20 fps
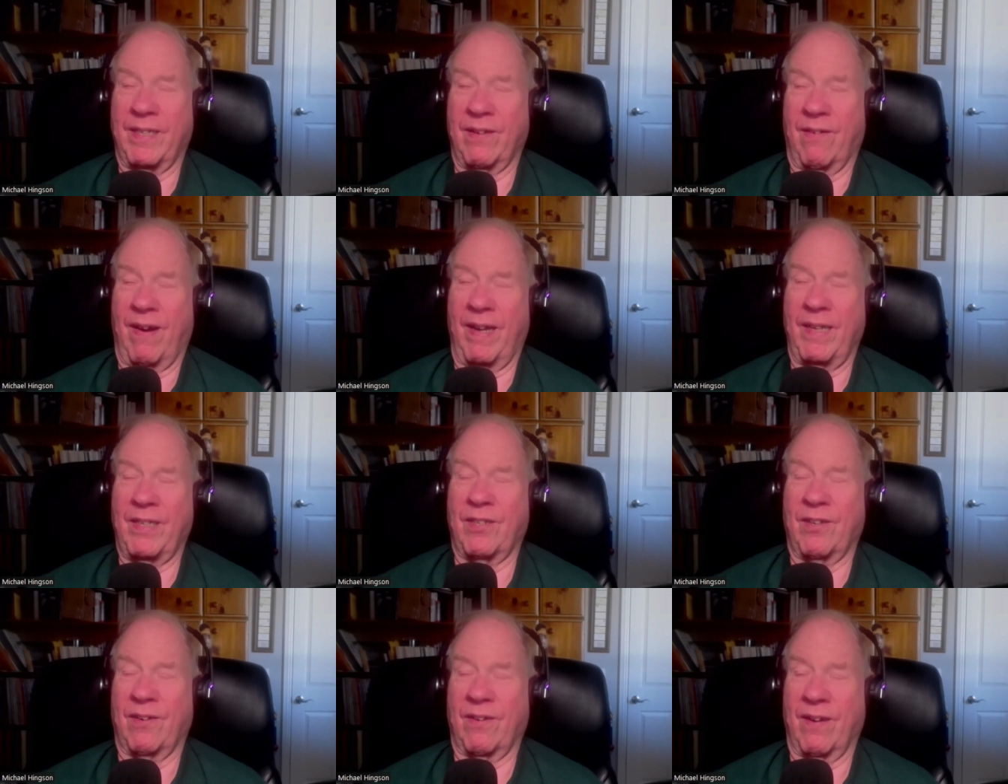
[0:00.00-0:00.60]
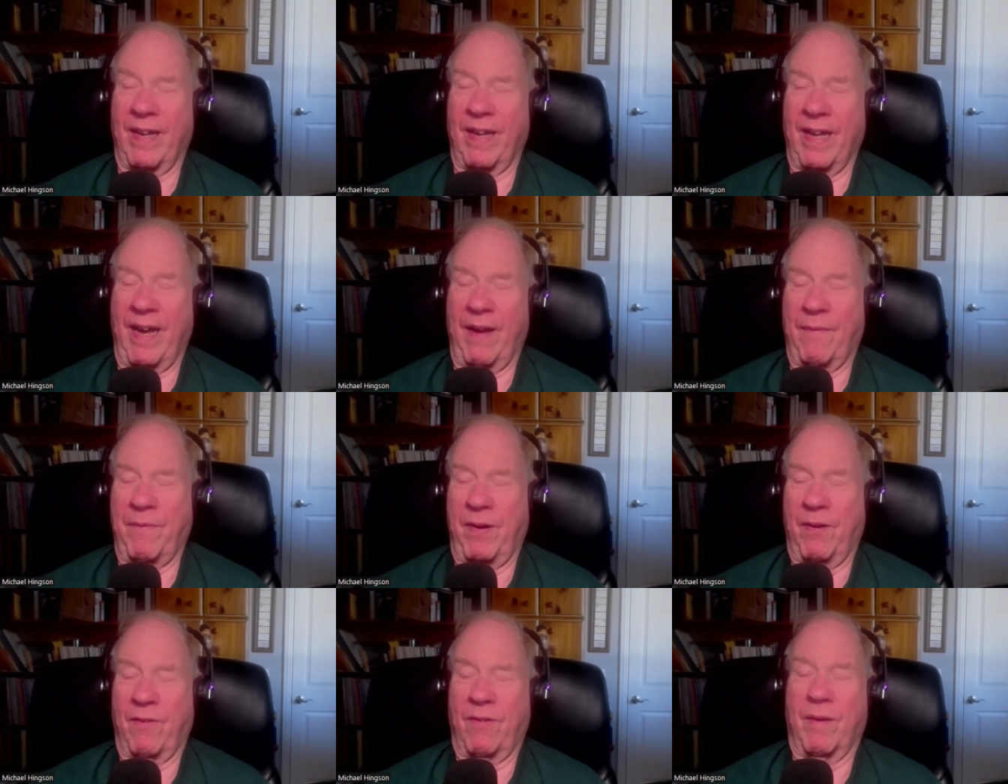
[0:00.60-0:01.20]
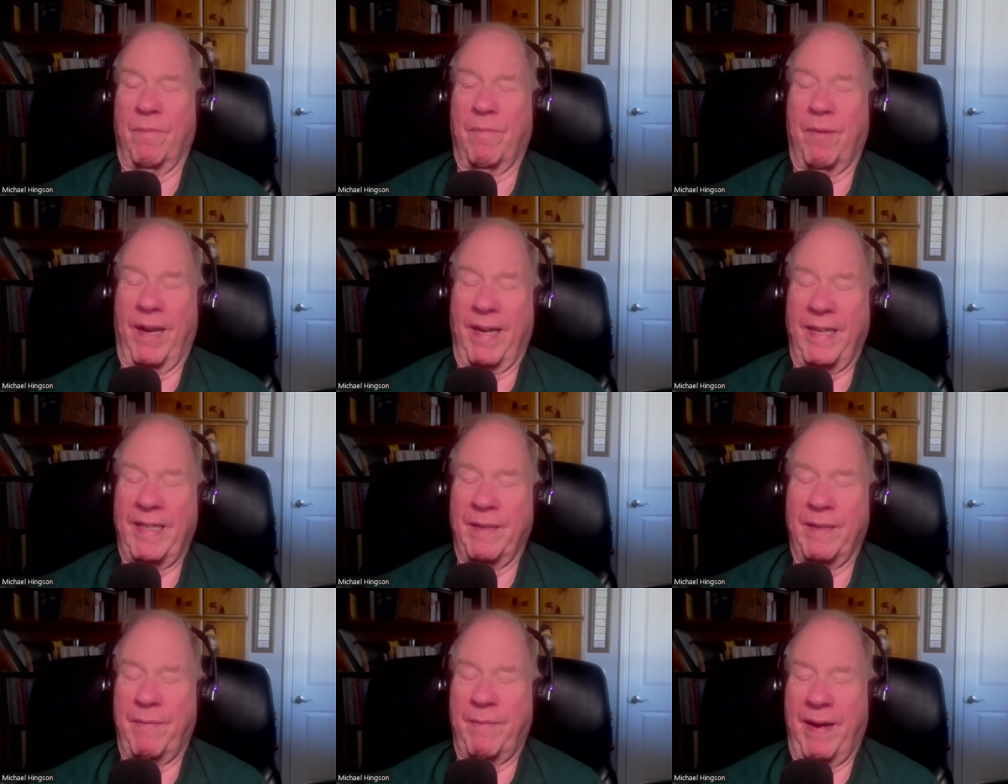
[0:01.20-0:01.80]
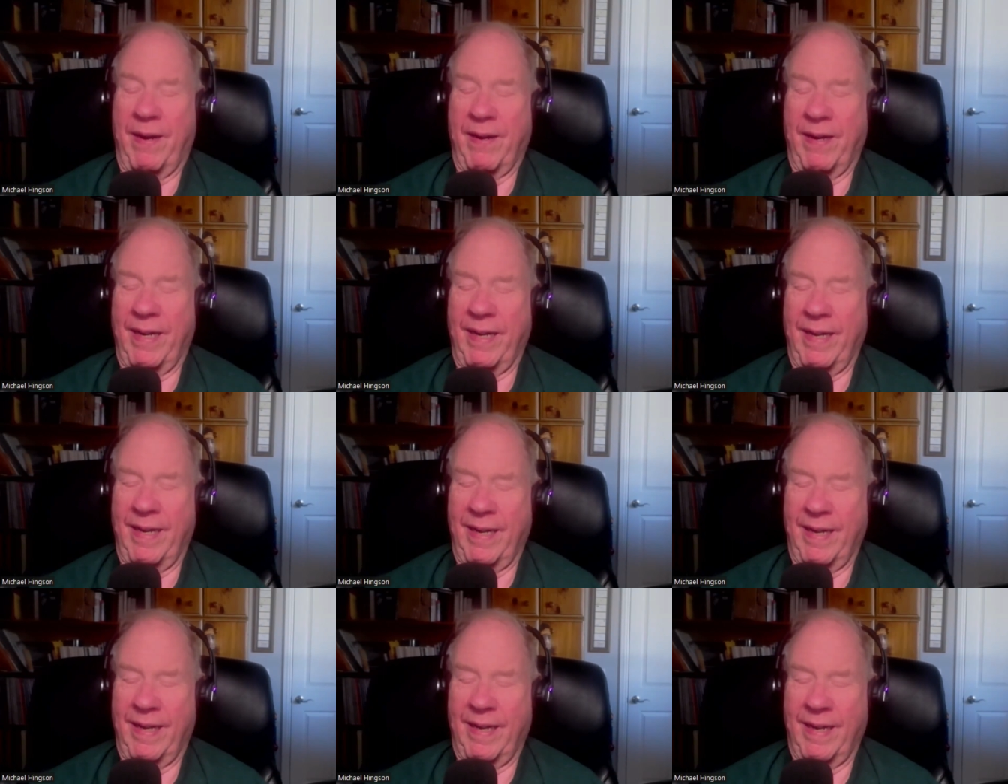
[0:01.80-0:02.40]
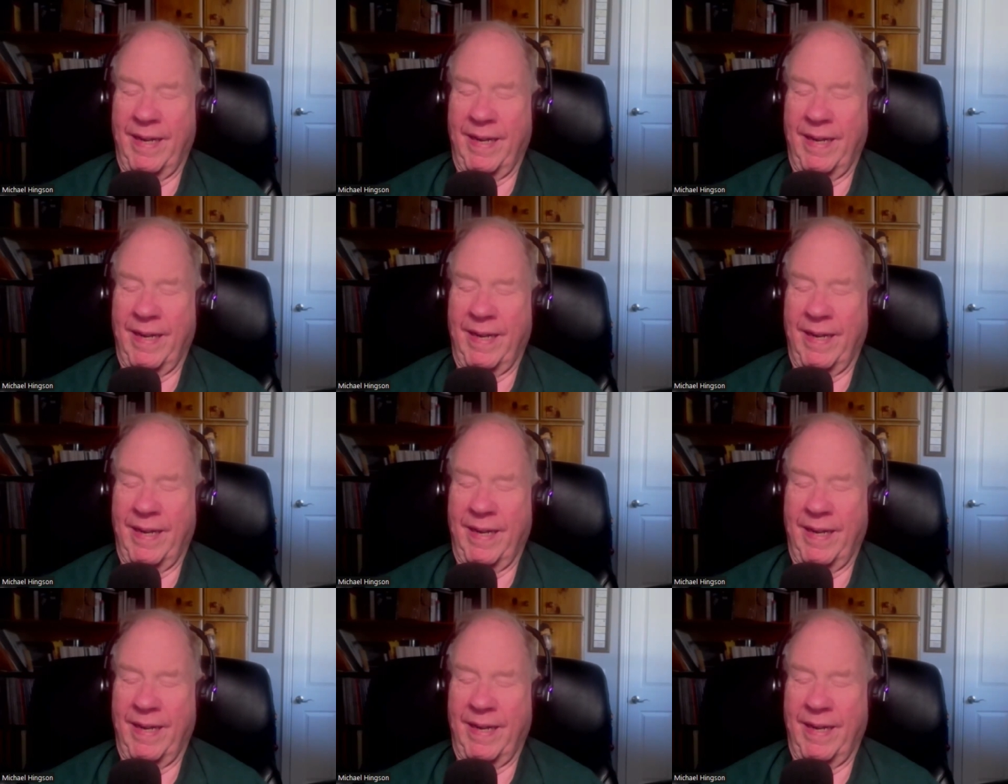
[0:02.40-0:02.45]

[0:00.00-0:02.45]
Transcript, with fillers: So I certainly have no complaints about it.